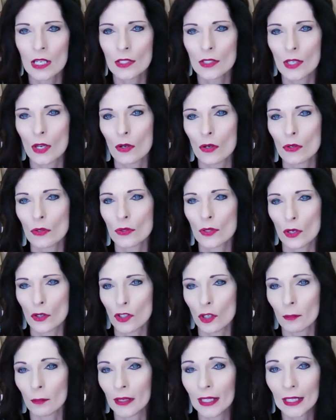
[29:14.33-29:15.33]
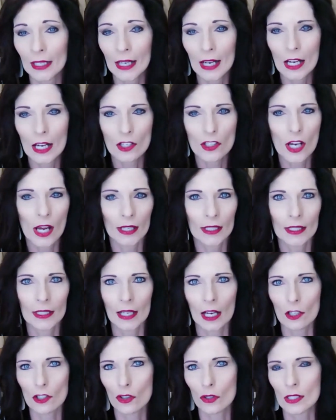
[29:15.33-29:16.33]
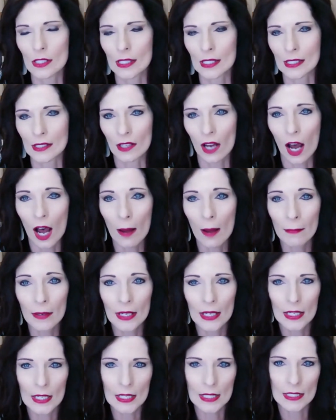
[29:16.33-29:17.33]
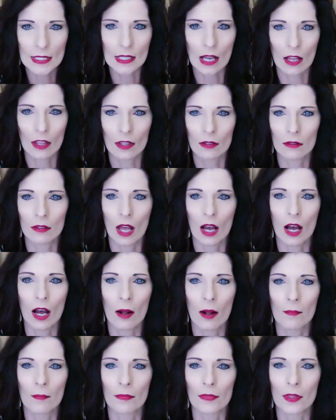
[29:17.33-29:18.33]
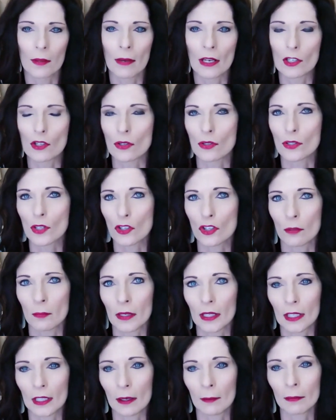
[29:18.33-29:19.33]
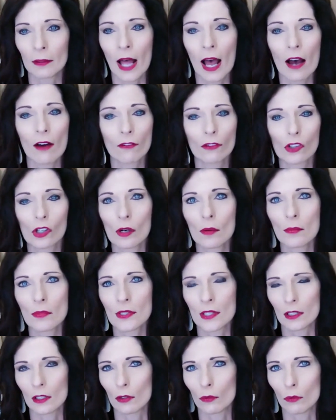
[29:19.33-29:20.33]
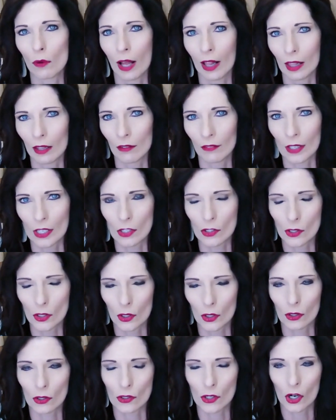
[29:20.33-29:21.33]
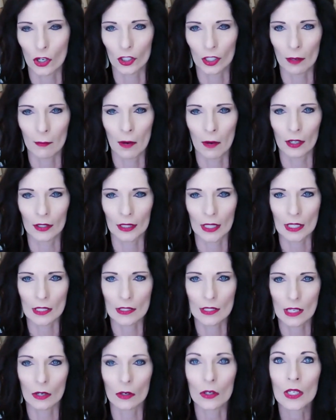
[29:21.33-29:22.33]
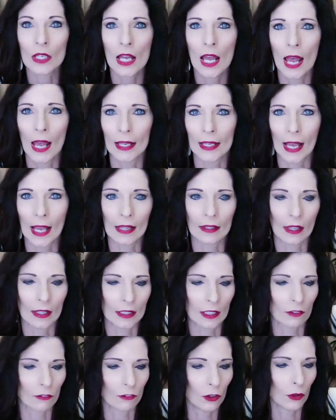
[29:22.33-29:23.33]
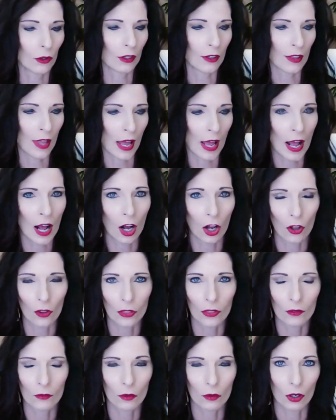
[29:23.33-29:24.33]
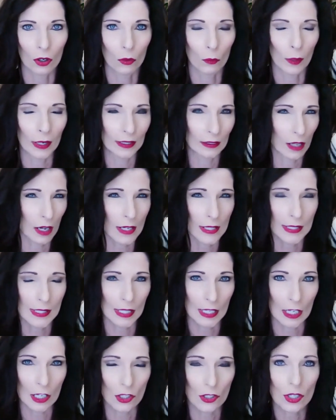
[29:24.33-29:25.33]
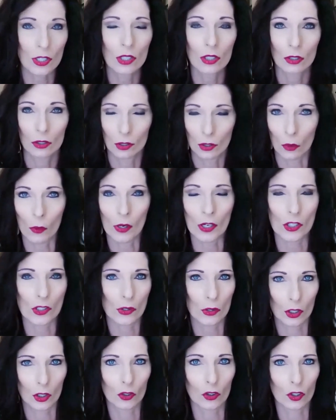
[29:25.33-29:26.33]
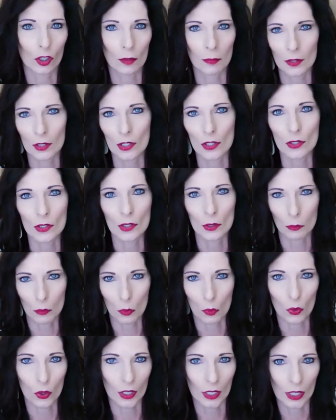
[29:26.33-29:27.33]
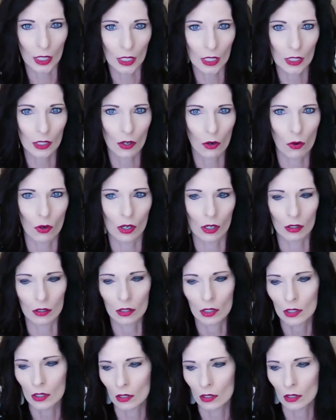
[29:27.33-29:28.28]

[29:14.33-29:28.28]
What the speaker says: So social media, checking out trending topics on the major social media platforms that are relevant to your target market. So again, like if you're in that health or weight loss niche, going to a group that is supporting, or